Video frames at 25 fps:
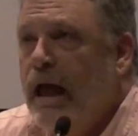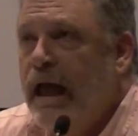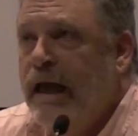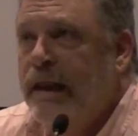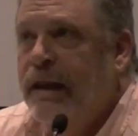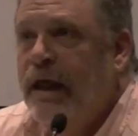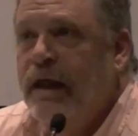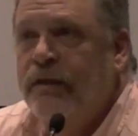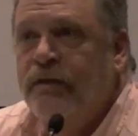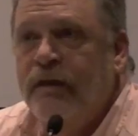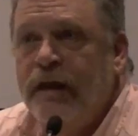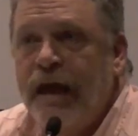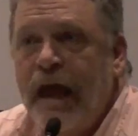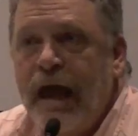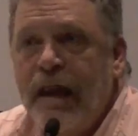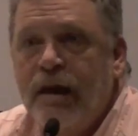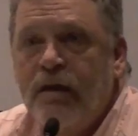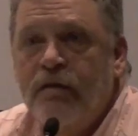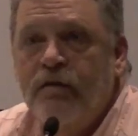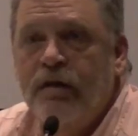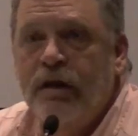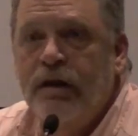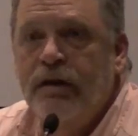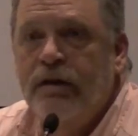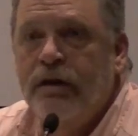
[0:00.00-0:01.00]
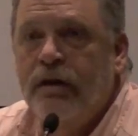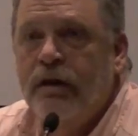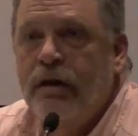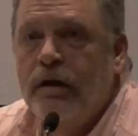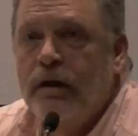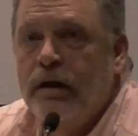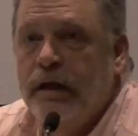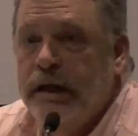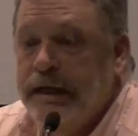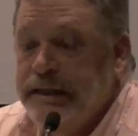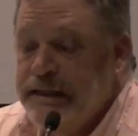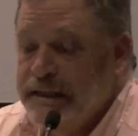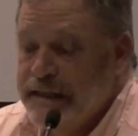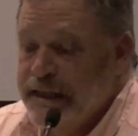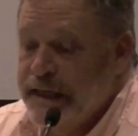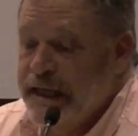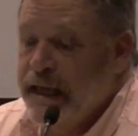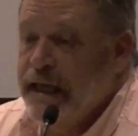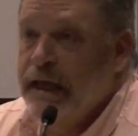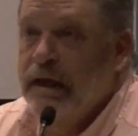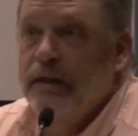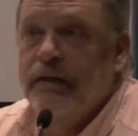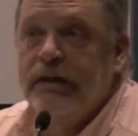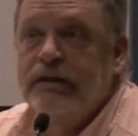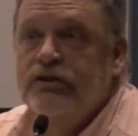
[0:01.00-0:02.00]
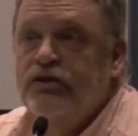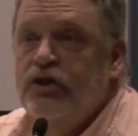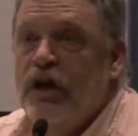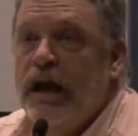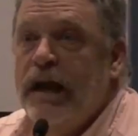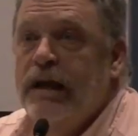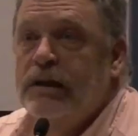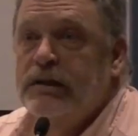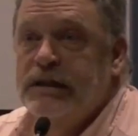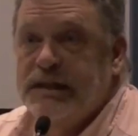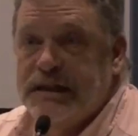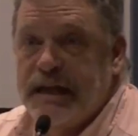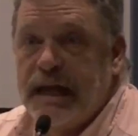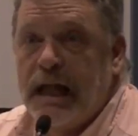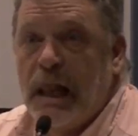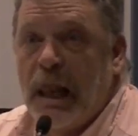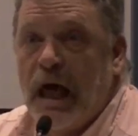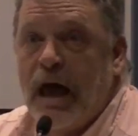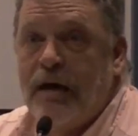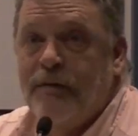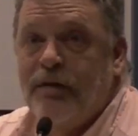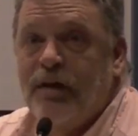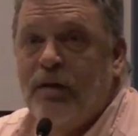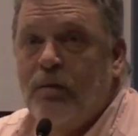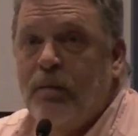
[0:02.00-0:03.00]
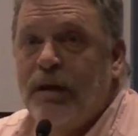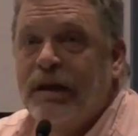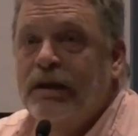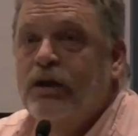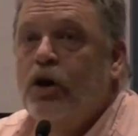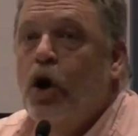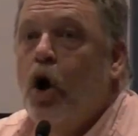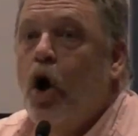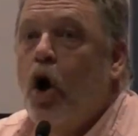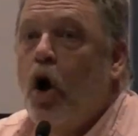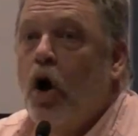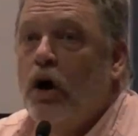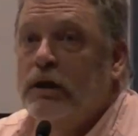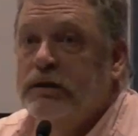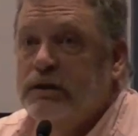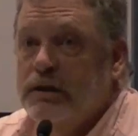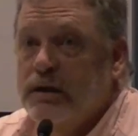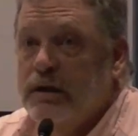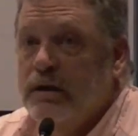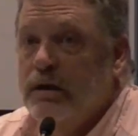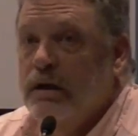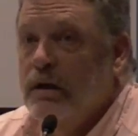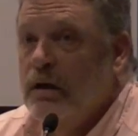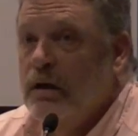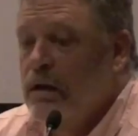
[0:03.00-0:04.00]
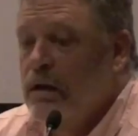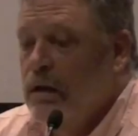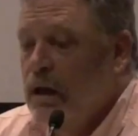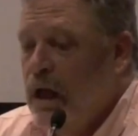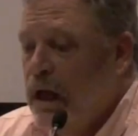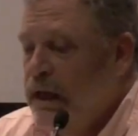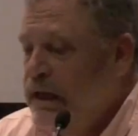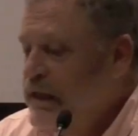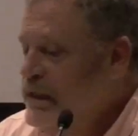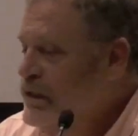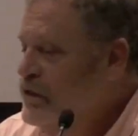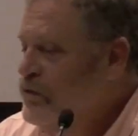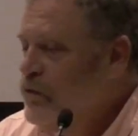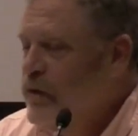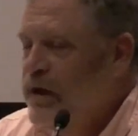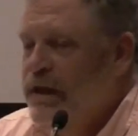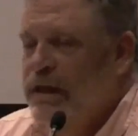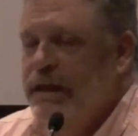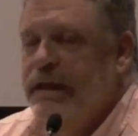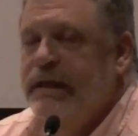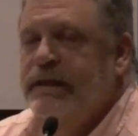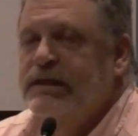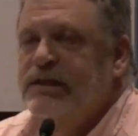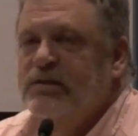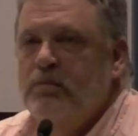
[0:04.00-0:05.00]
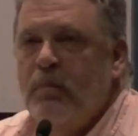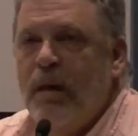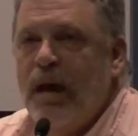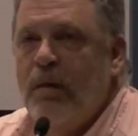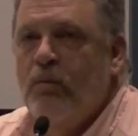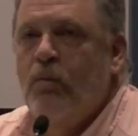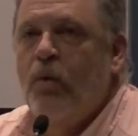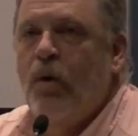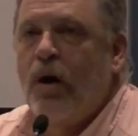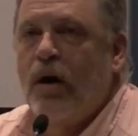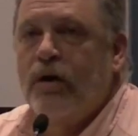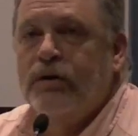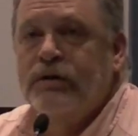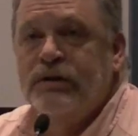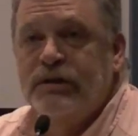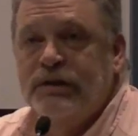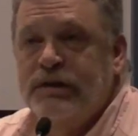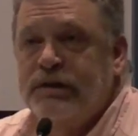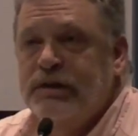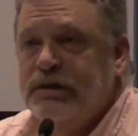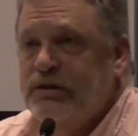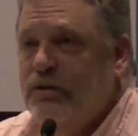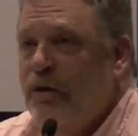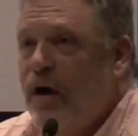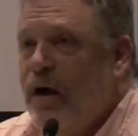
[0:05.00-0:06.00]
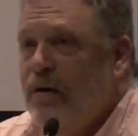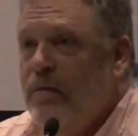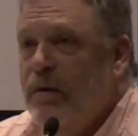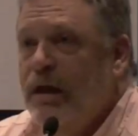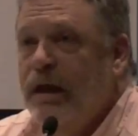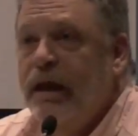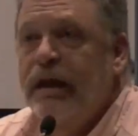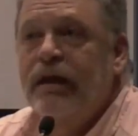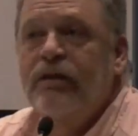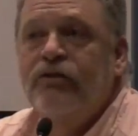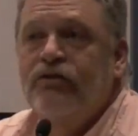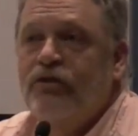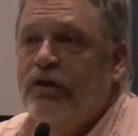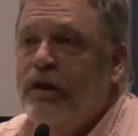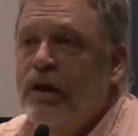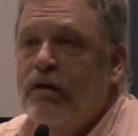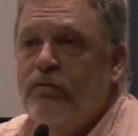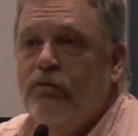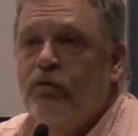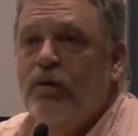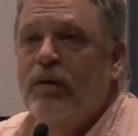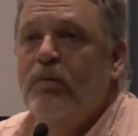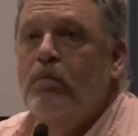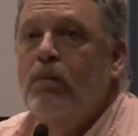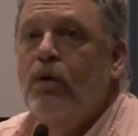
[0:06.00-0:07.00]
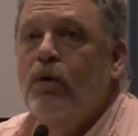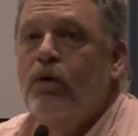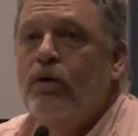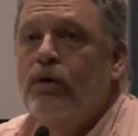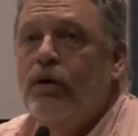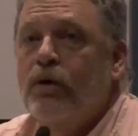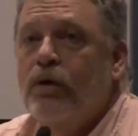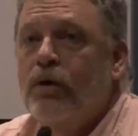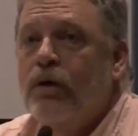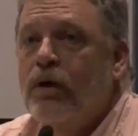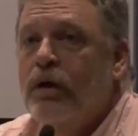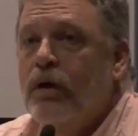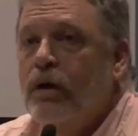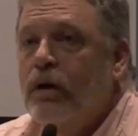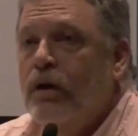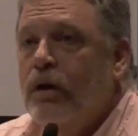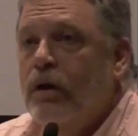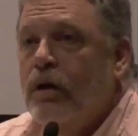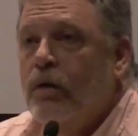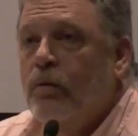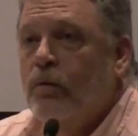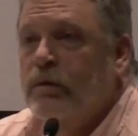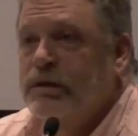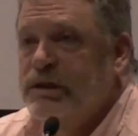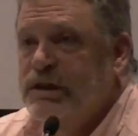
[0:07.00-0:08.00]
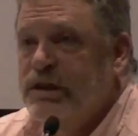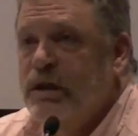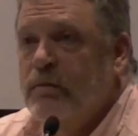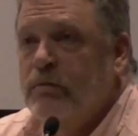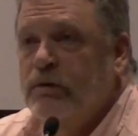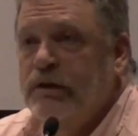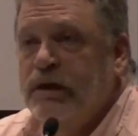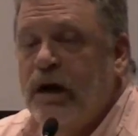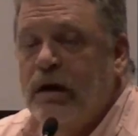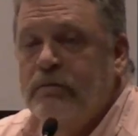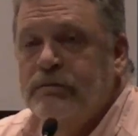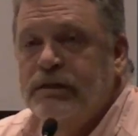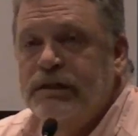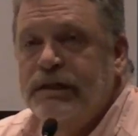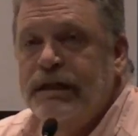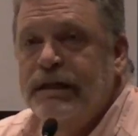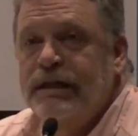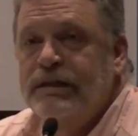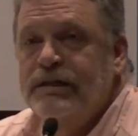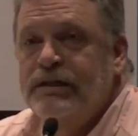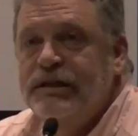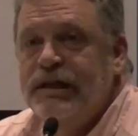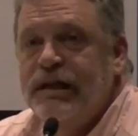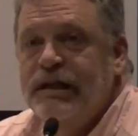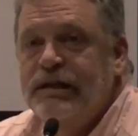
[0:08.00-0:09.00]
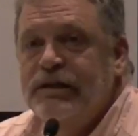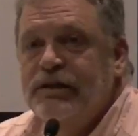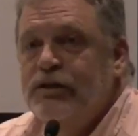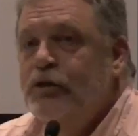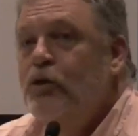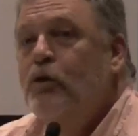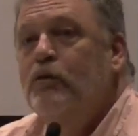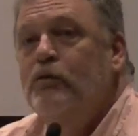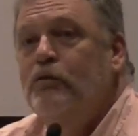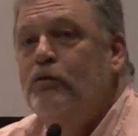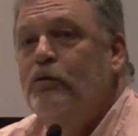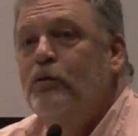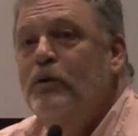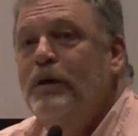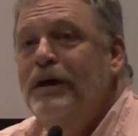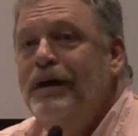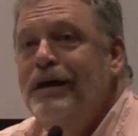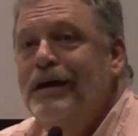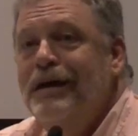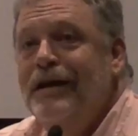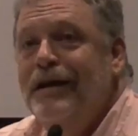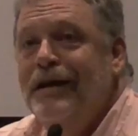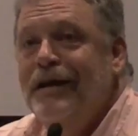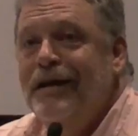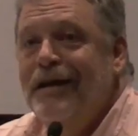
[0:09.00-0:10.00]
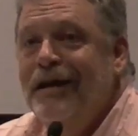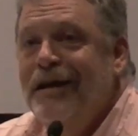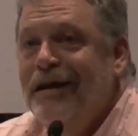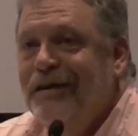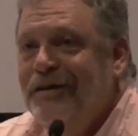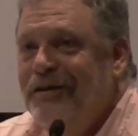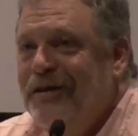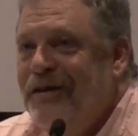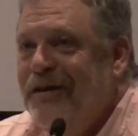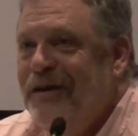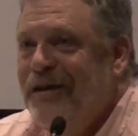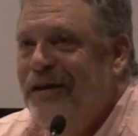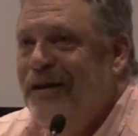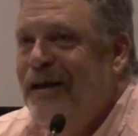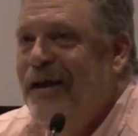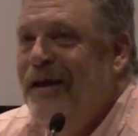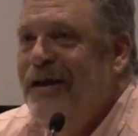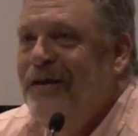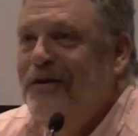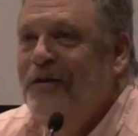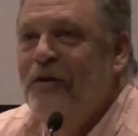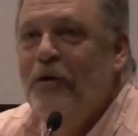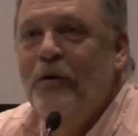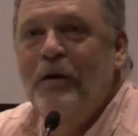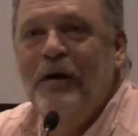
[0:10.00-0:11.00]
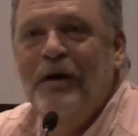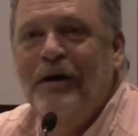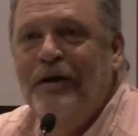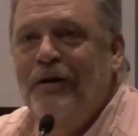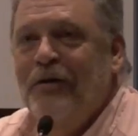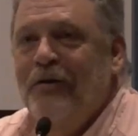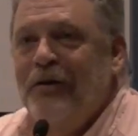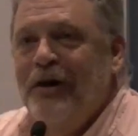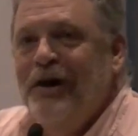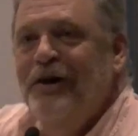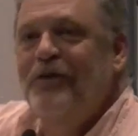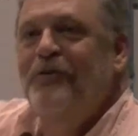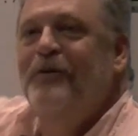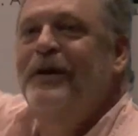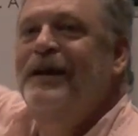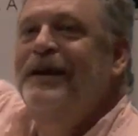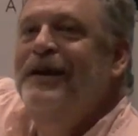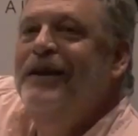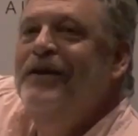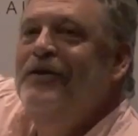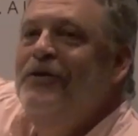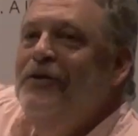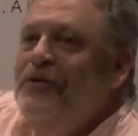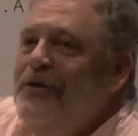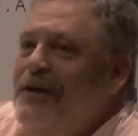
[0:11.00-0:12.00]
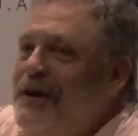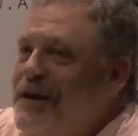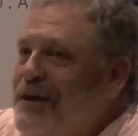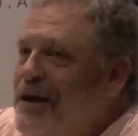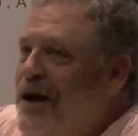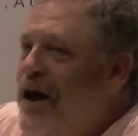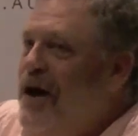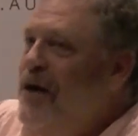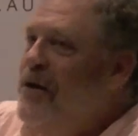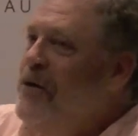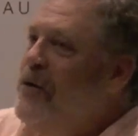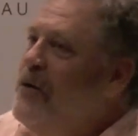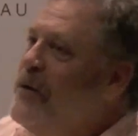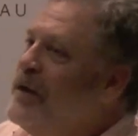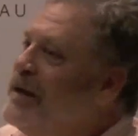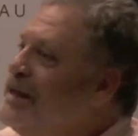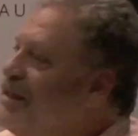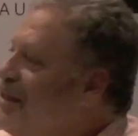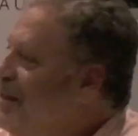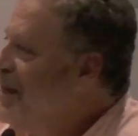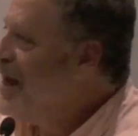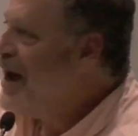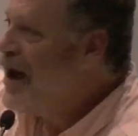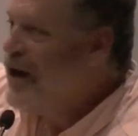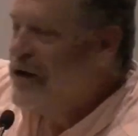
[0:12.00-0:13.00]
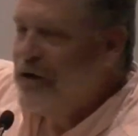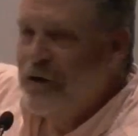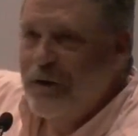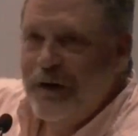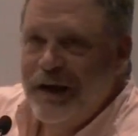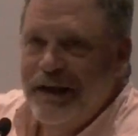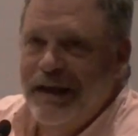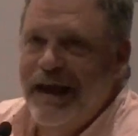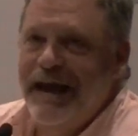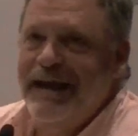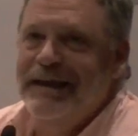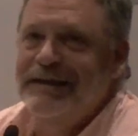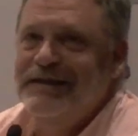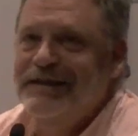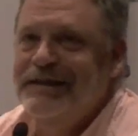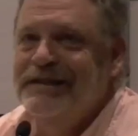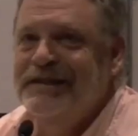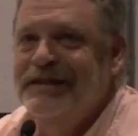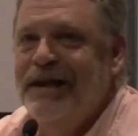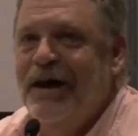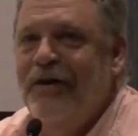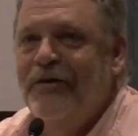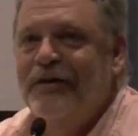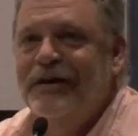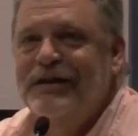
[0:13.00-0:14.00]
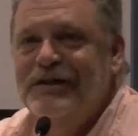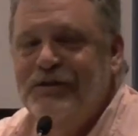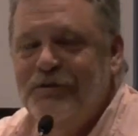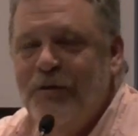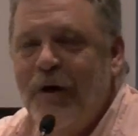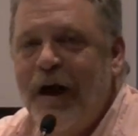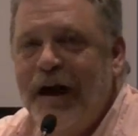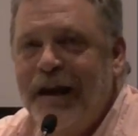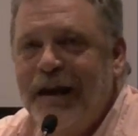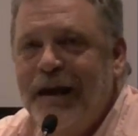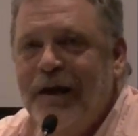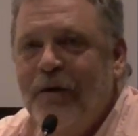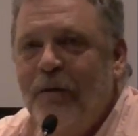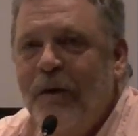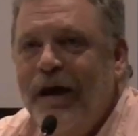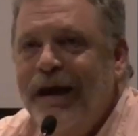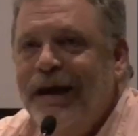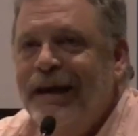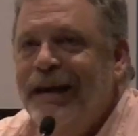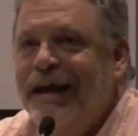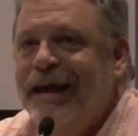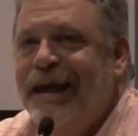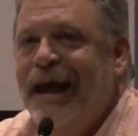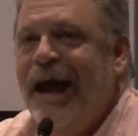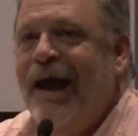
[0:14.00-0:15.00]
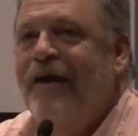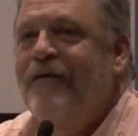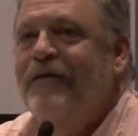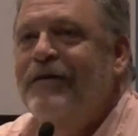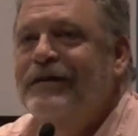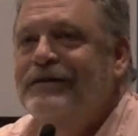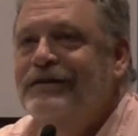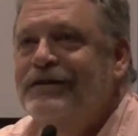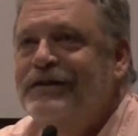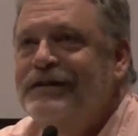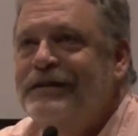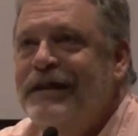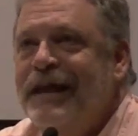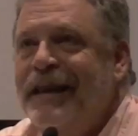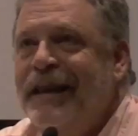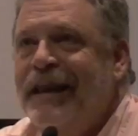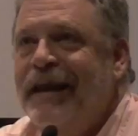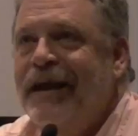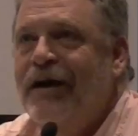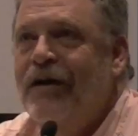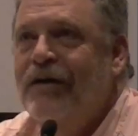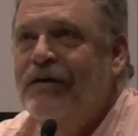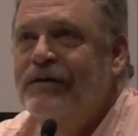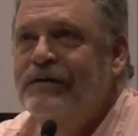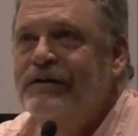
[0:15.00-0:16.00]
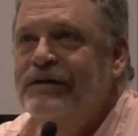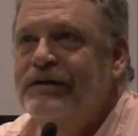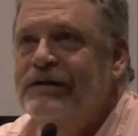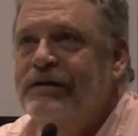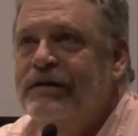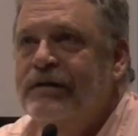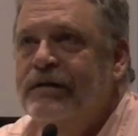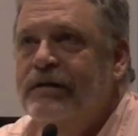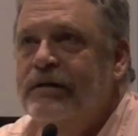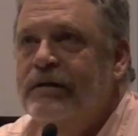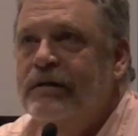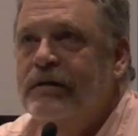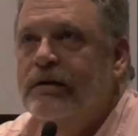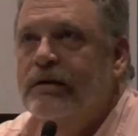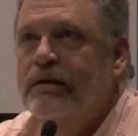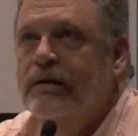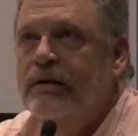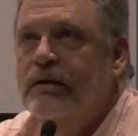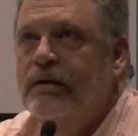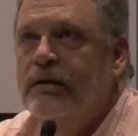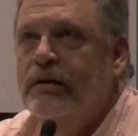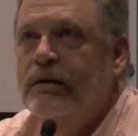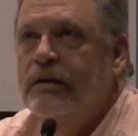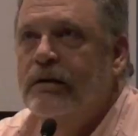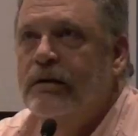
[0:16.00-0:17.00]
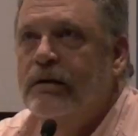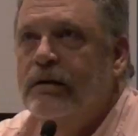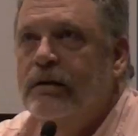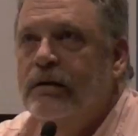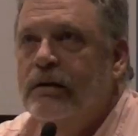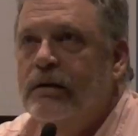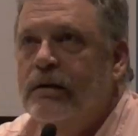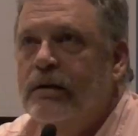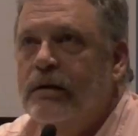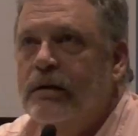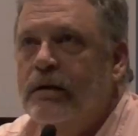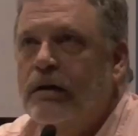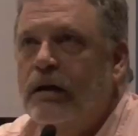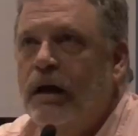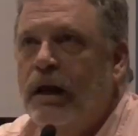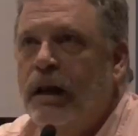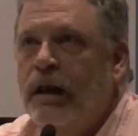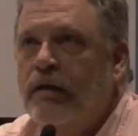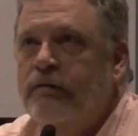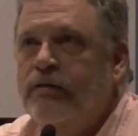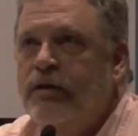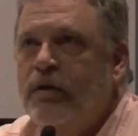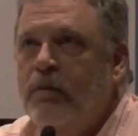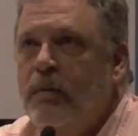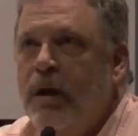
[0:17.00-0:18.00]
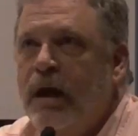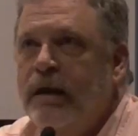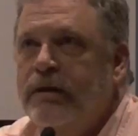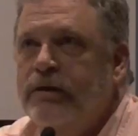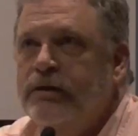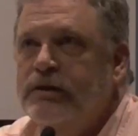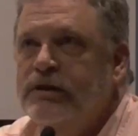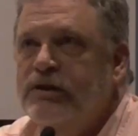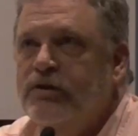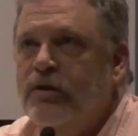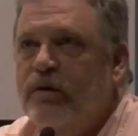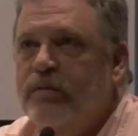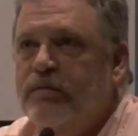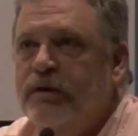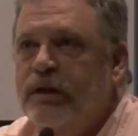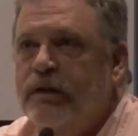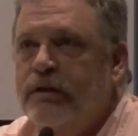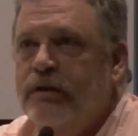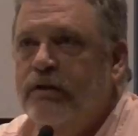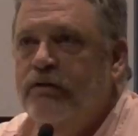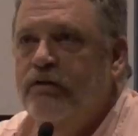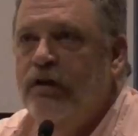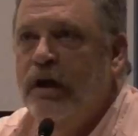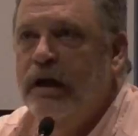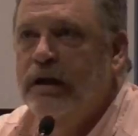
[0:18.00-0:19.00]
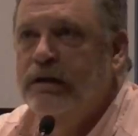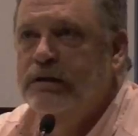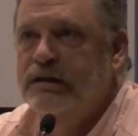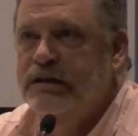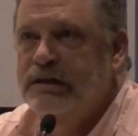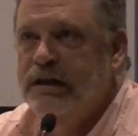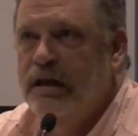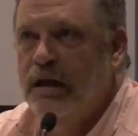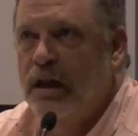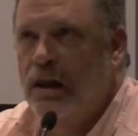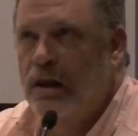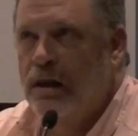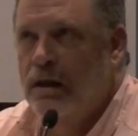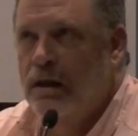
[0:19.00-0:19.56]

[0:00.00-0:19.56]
And at the end of it, he's sitting in the jail cell, having been caught, and he's written his memoirs describing each and every murder. When someone comes in and says, "You're free, you're, you're acquitted, you can go," and he's yahoo, he dances out, he's riding away in a carriage, and then he goes, "I left the manuscript in the jail cell."